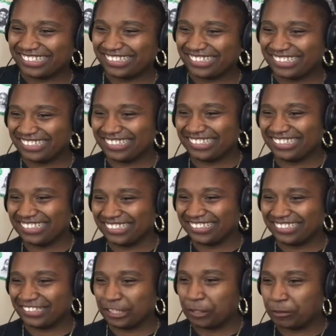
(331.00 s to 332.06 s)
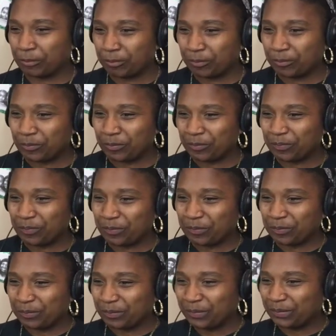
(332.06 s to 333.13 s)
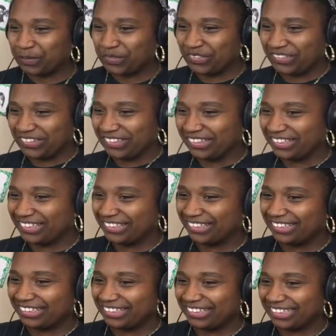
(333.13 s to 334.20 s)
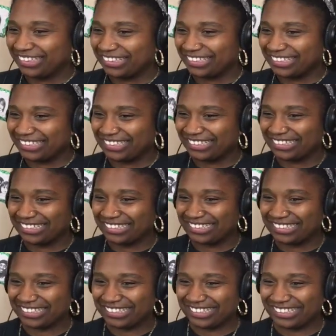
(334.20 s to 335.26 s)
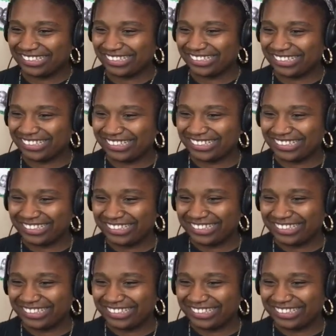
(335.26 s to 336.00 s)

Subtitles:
Nothing is said.